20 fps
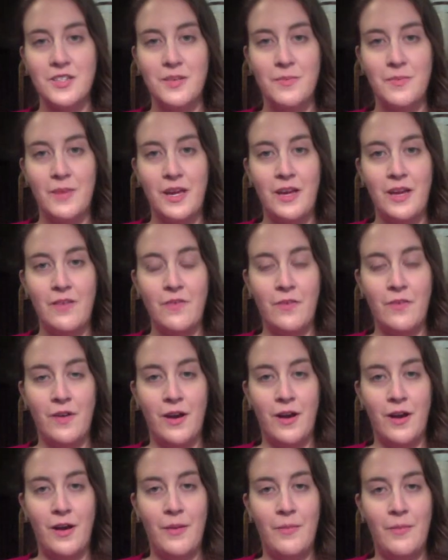made
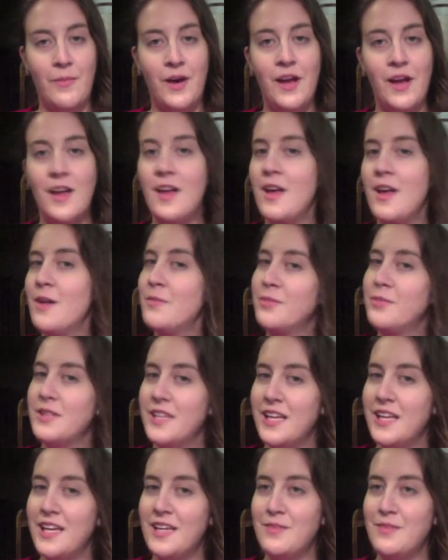from
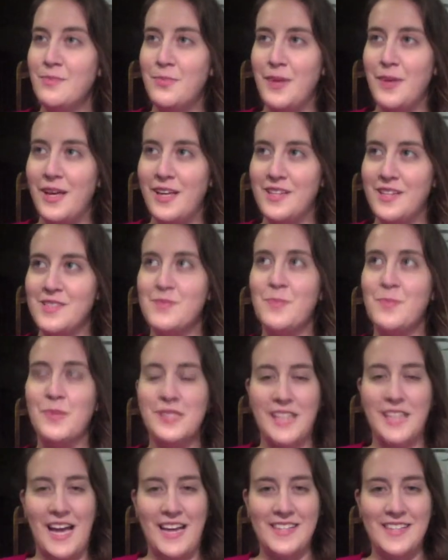plant-based
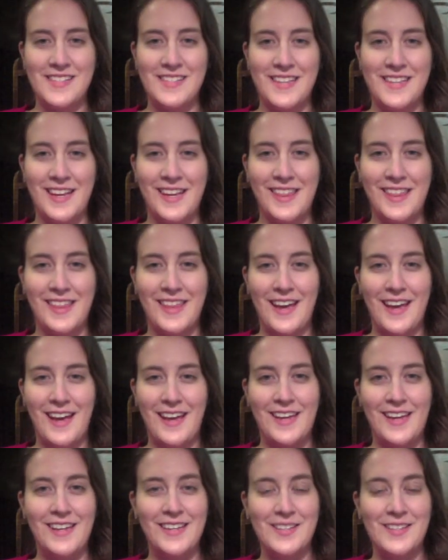plastic
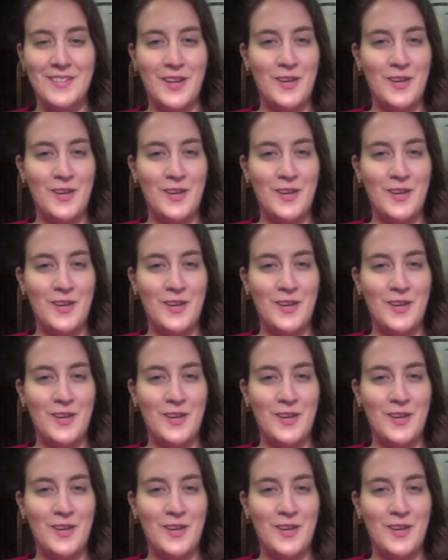that is